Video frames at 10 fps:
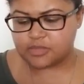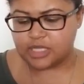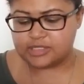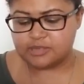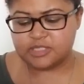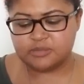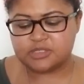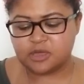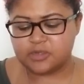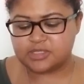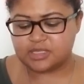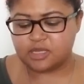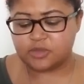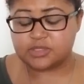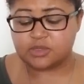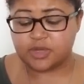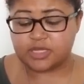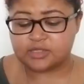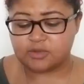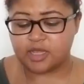And sometimes slow and steady wins the
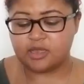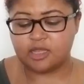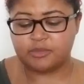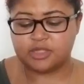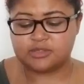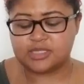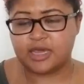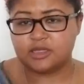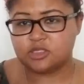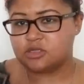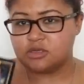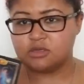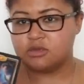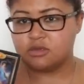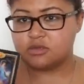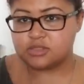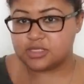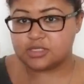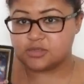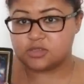race, right? I mean, Sag,
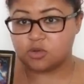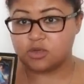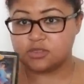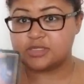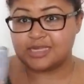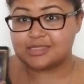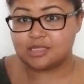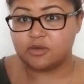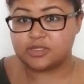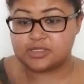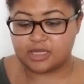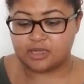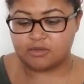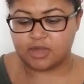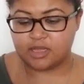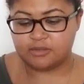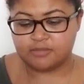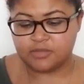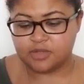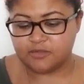six of swords, that's slow and steady, right?
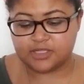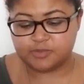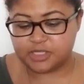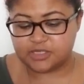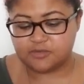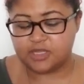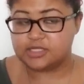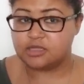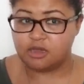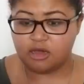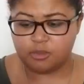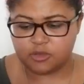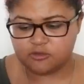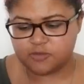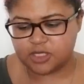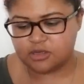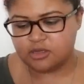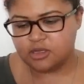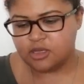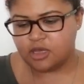that's peaceful that's a calm movement
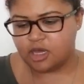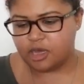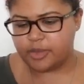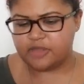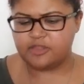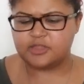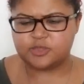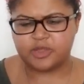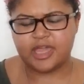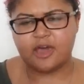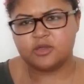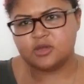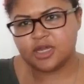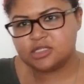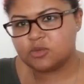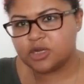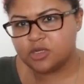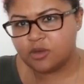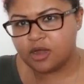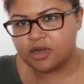um, and i think that's probably how you got to where
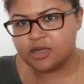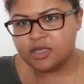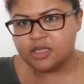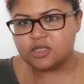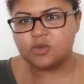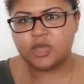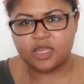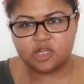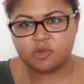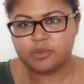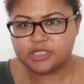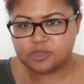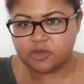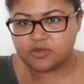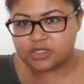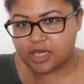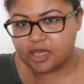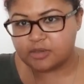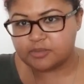you are you gained your momentum over time